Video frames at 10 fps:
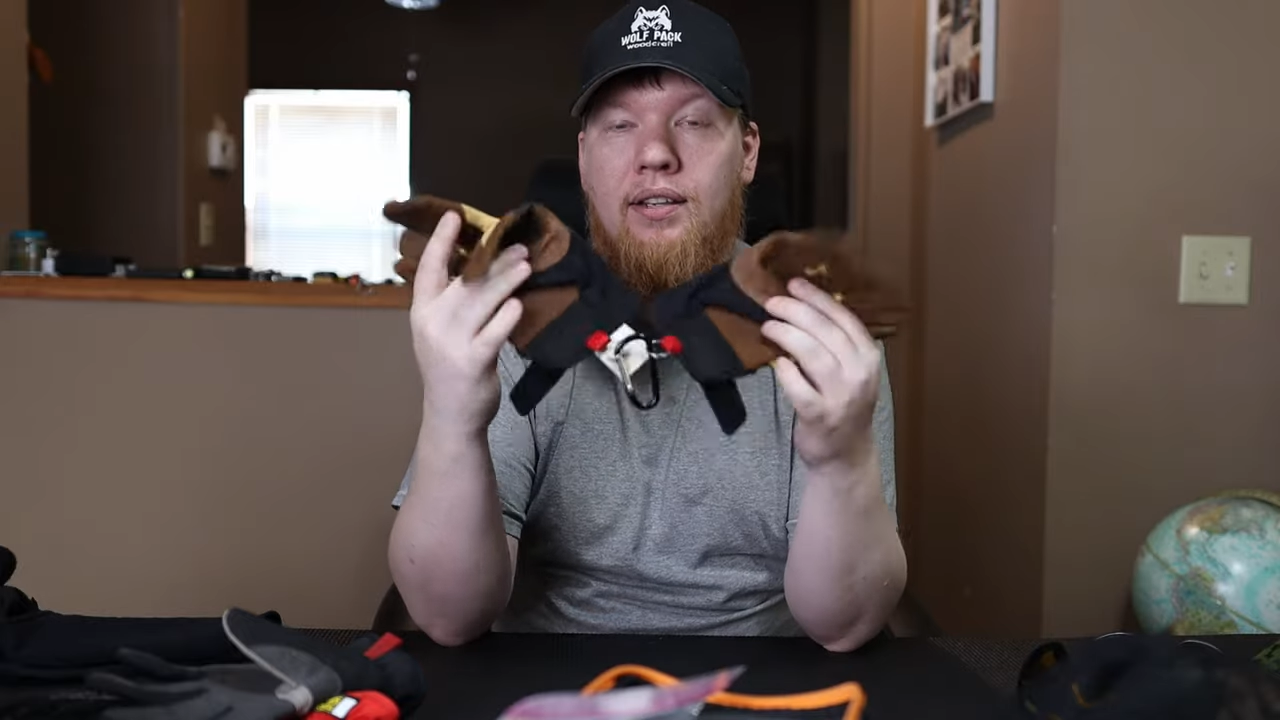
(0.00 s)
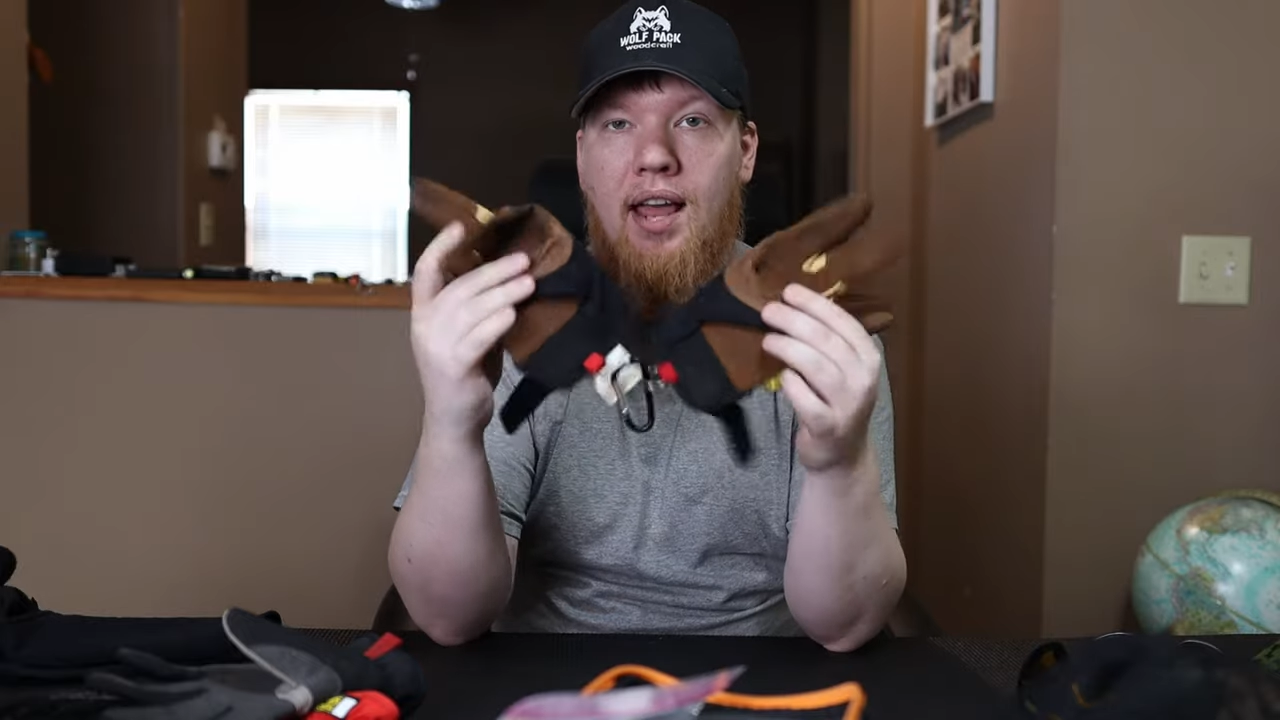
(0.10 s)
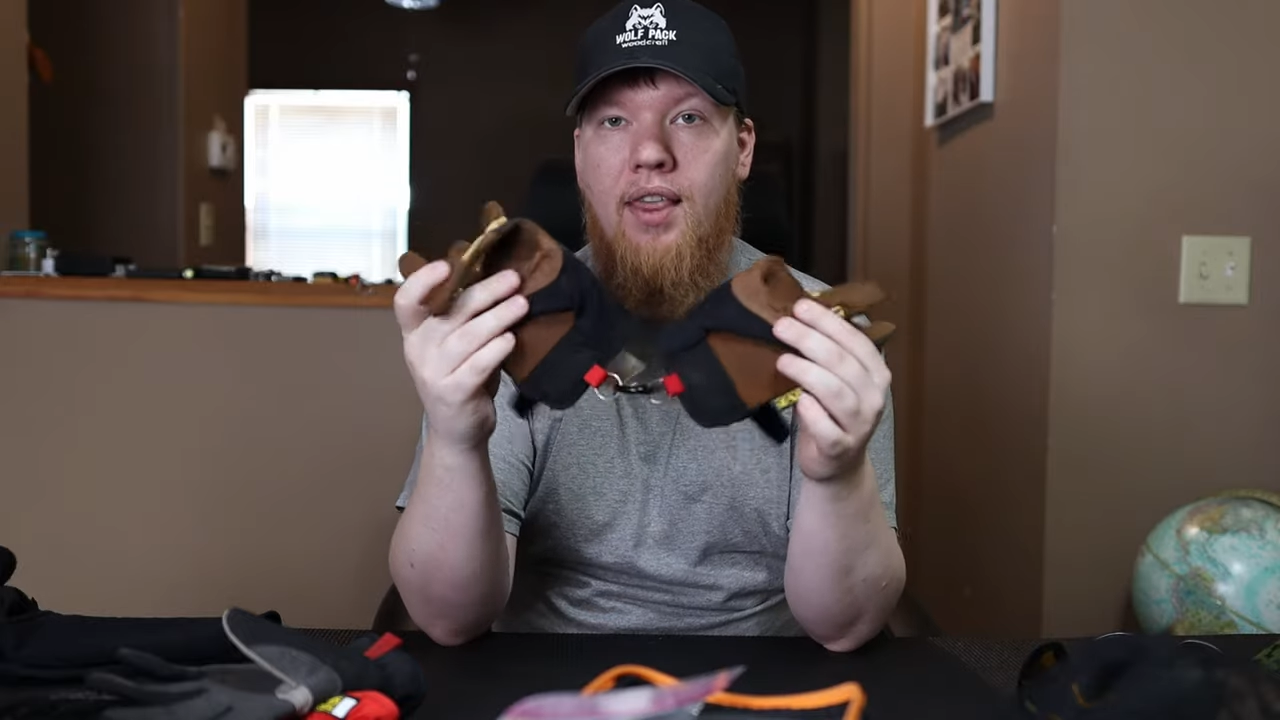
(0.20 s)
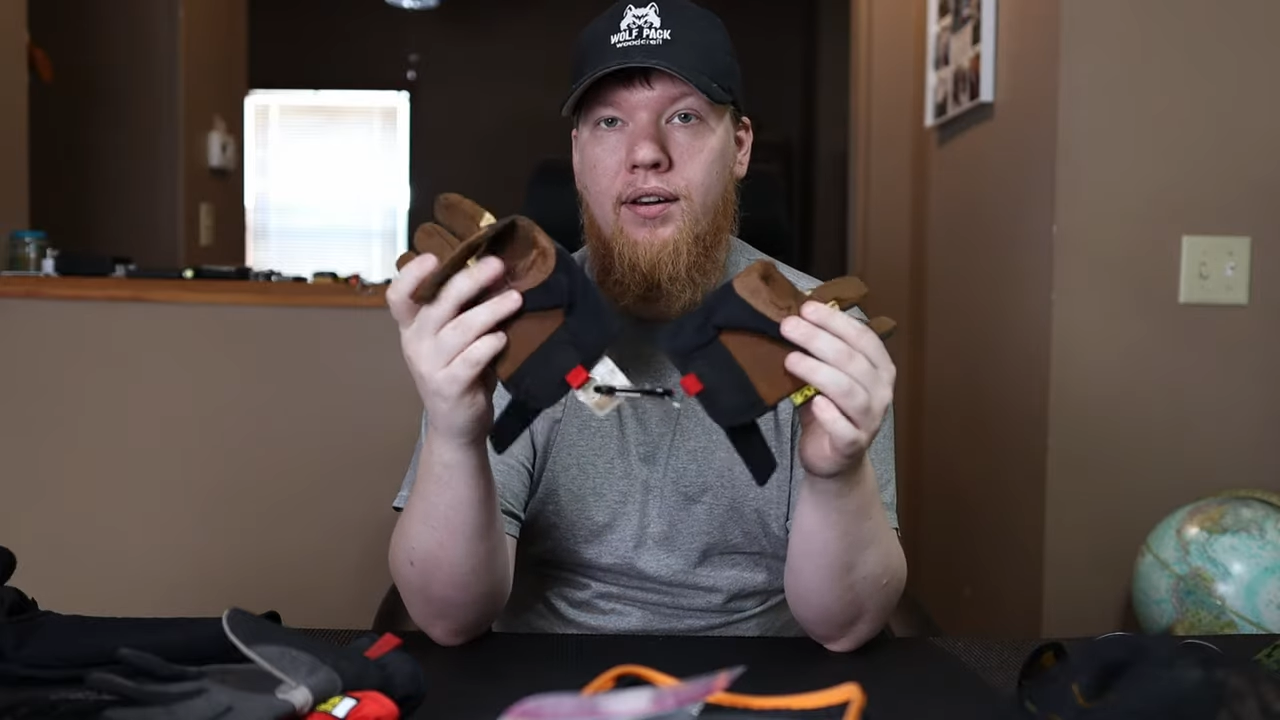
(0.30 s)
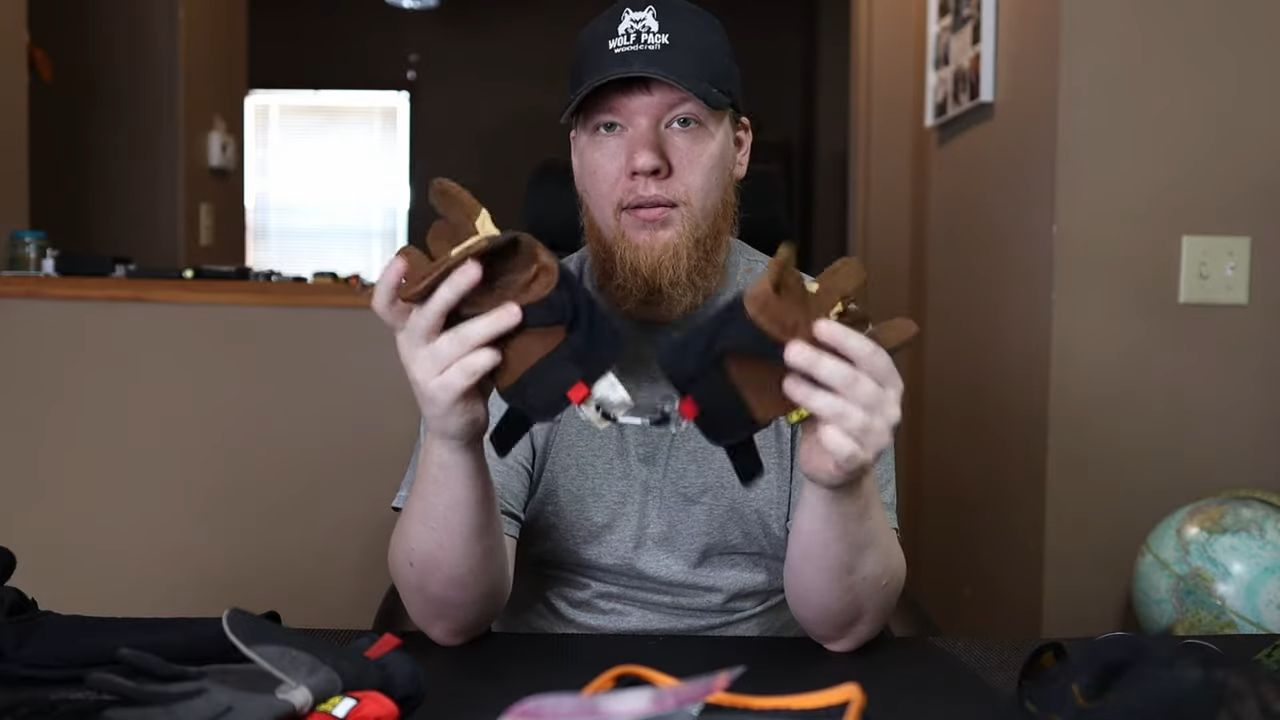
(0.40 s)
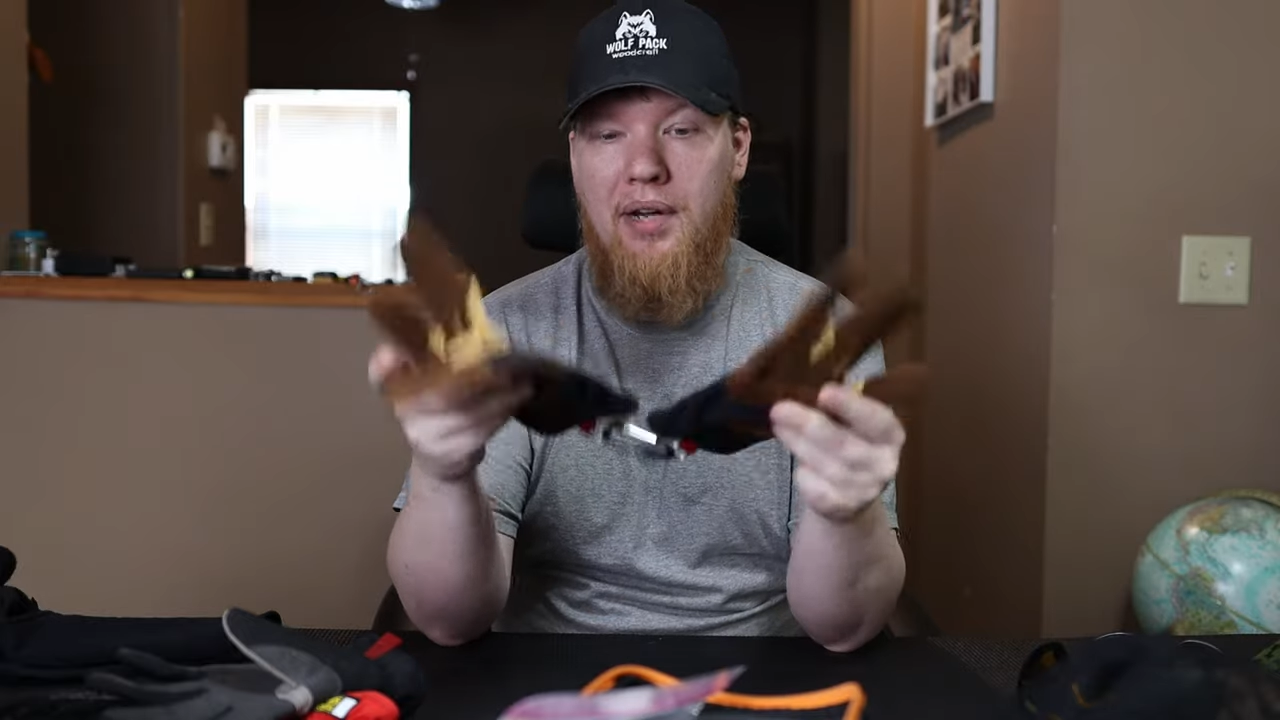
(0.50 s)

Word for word: leather